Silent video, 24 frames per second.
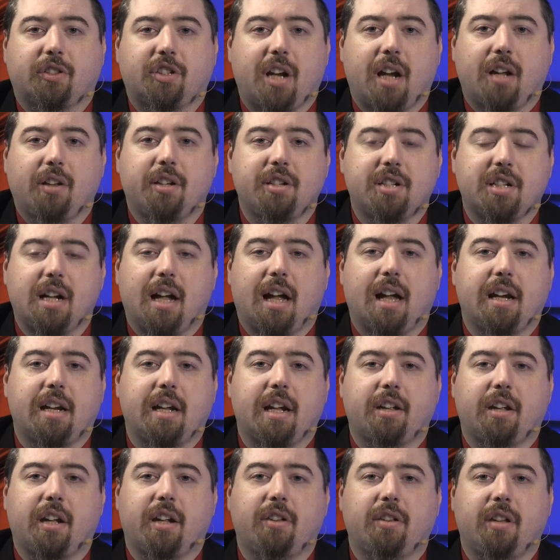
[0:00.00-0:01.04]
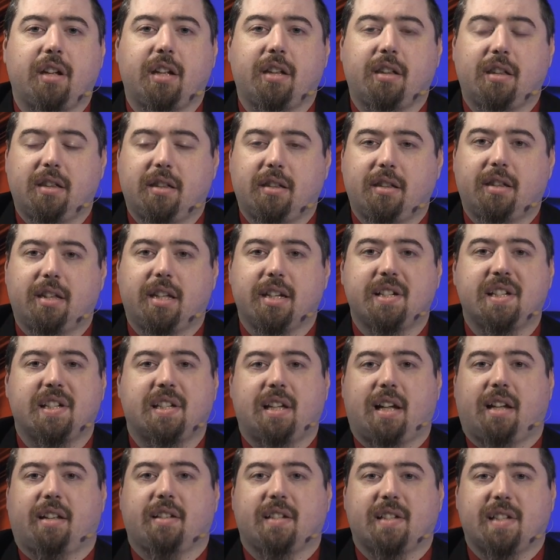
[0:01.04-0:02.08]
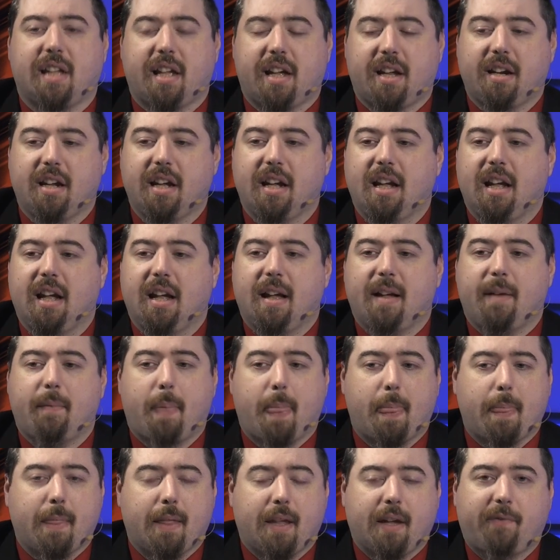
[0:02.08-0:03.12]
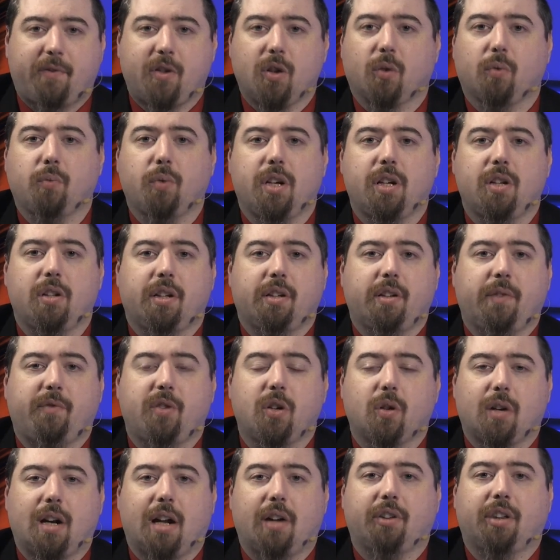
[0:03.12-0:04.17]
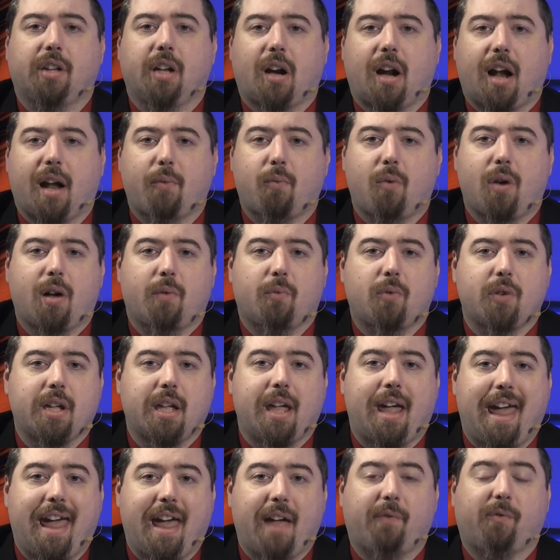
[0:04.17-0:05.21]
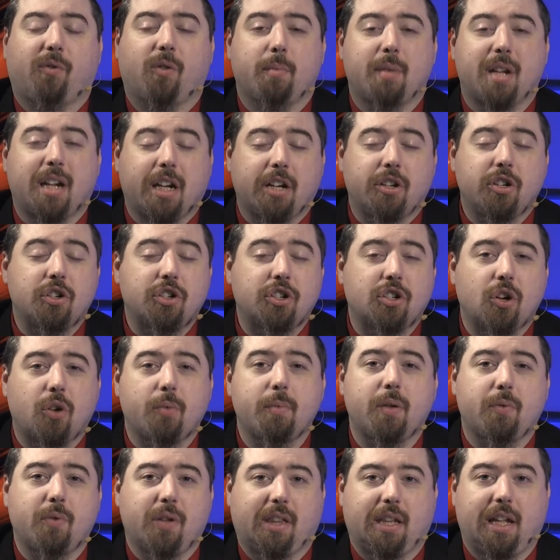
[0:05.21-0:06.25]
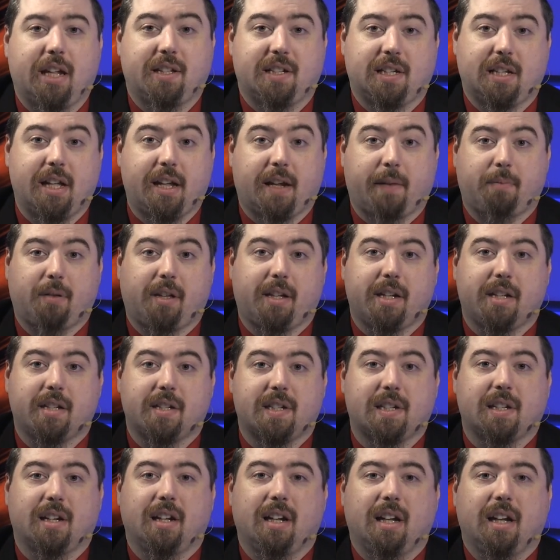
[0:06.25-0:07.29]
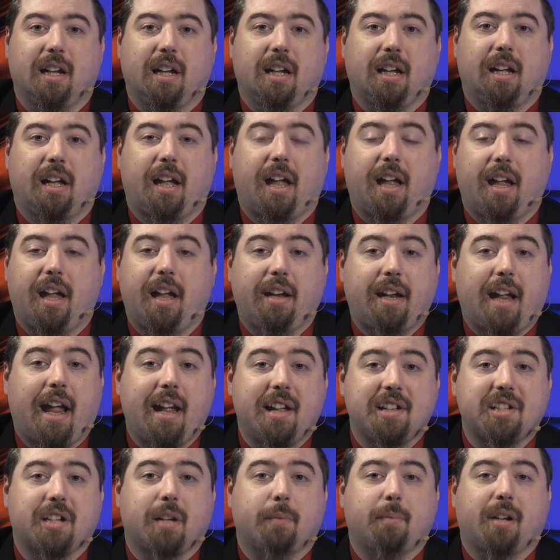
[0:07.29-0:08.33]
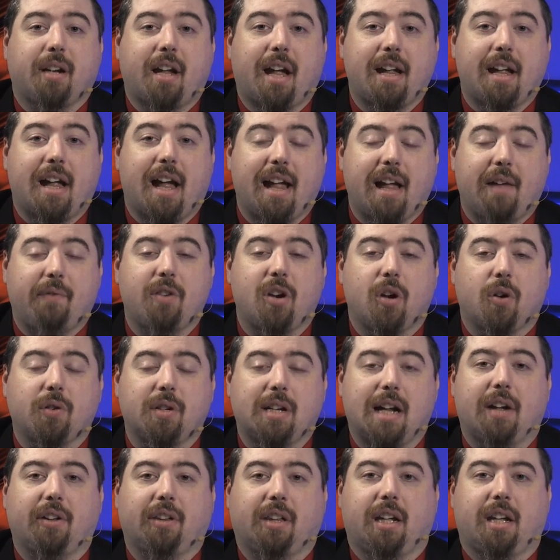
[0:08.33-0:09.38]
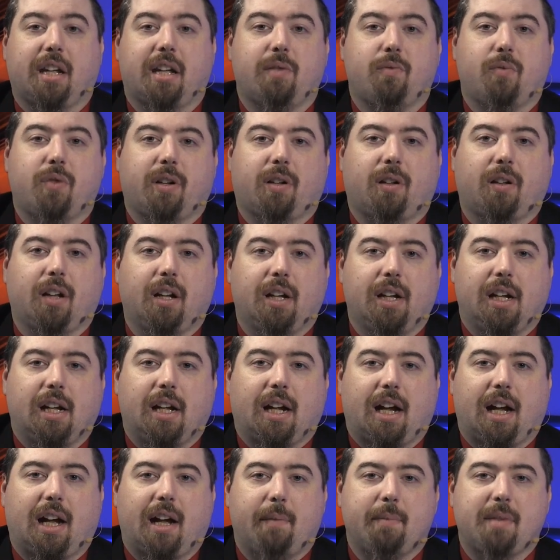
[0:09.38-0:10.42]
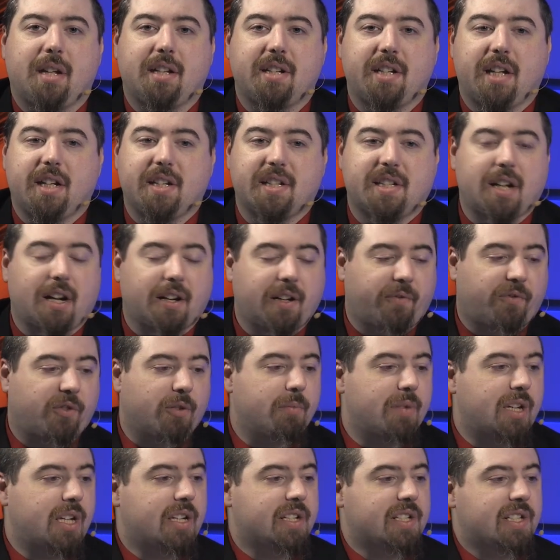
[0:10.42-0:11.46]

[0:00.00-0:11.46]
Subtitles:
Challenge God in this sense, that if you're real and if you're out there, I want what you have for me. Can you show me what that's like, please? and ask him. And I have no doubt that he will. He's done it for me.